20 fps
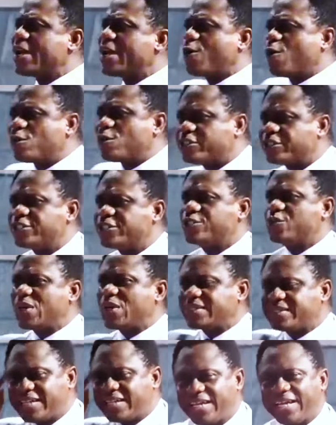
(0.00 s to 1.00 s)
the
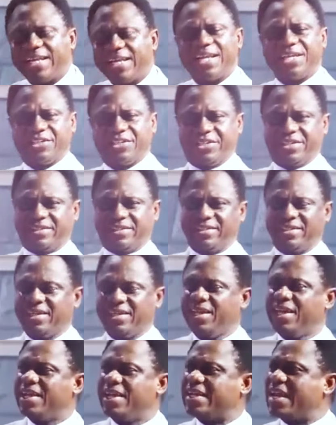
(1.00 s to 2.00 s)
constituency election.
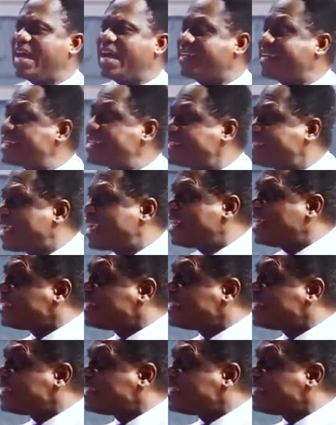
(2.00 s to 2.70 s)
Now, this thing